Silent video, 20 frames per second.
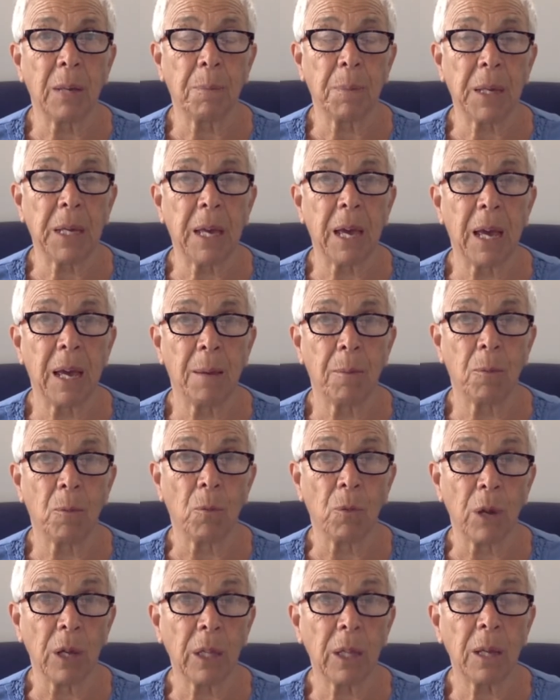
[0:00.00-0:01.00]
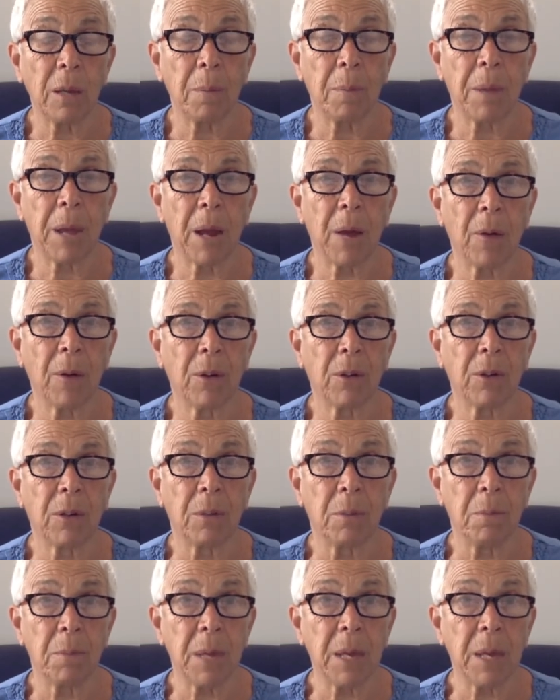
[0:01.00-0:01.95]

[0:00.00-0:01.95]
it became really apparent to